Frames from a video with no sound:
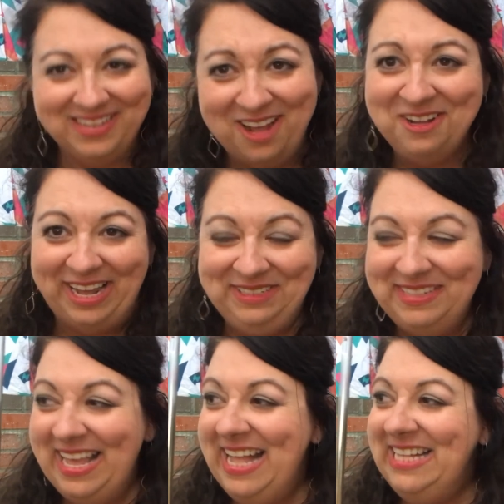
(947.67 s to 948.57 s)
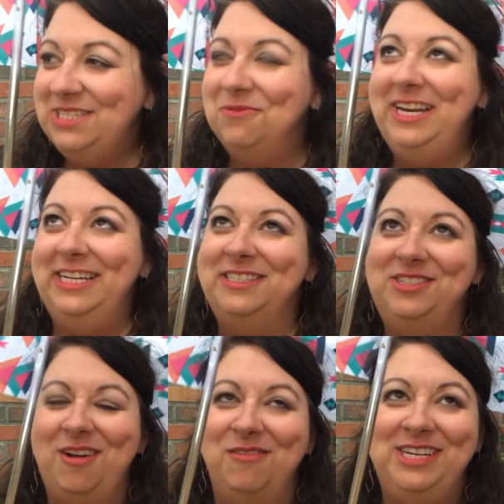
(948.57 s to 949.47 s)
Okay, so what else
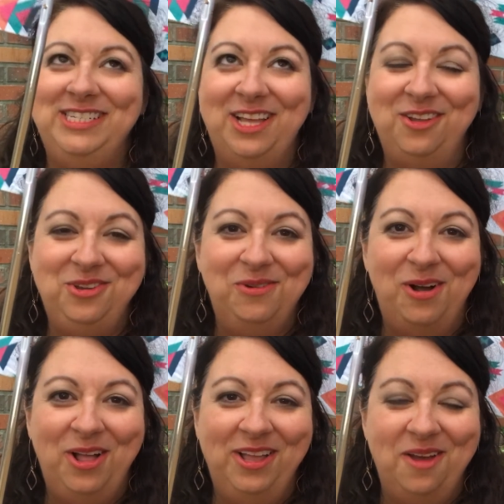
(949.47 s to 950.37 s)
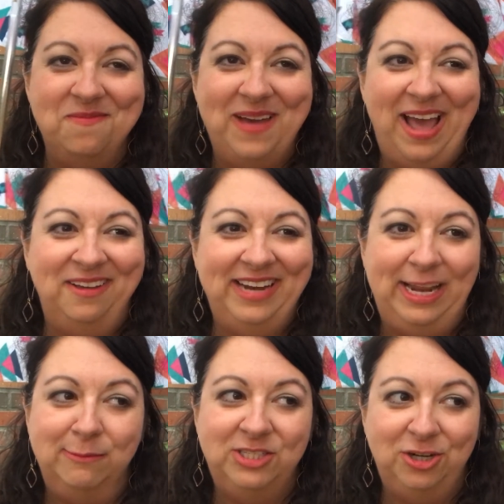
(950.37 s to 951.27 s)
do I want to tell you all about
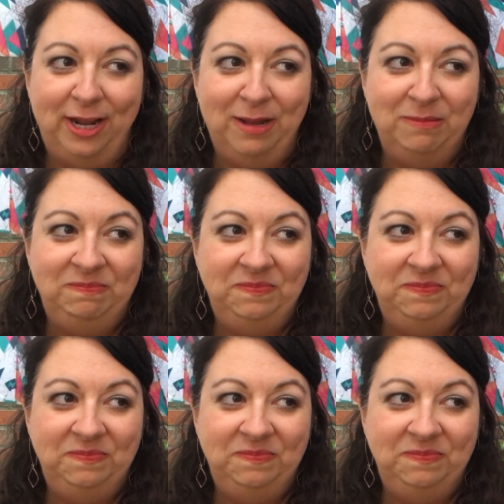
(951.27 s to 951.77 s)
Amsterdam?